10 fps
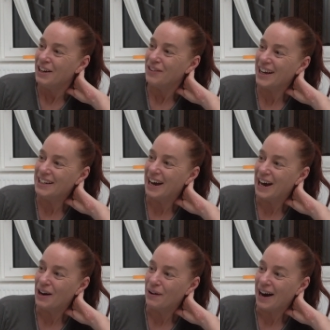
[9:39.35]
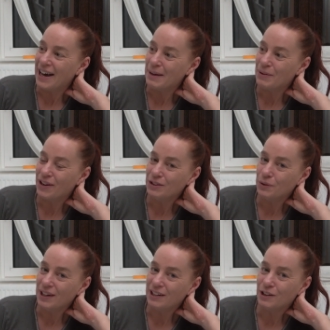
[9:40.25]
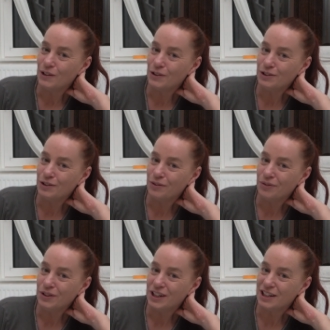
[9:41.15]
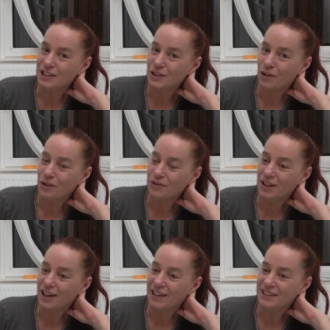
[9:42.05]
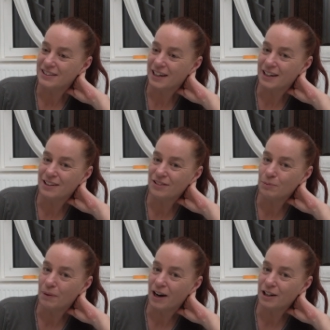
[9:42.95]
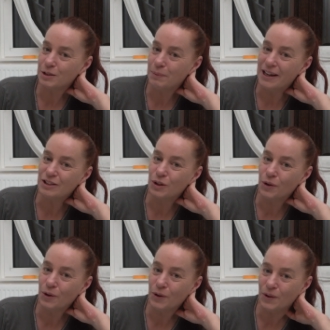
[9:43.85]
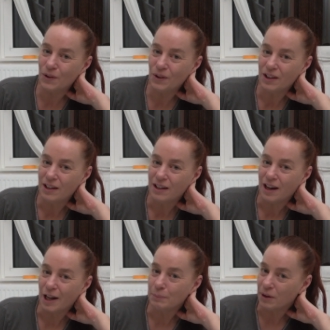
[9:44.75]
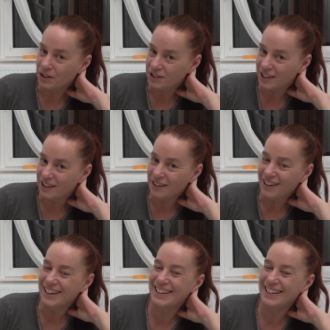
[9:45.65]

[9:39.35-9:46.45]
Right now I am going to include the footage of the second marketplace haul unboxing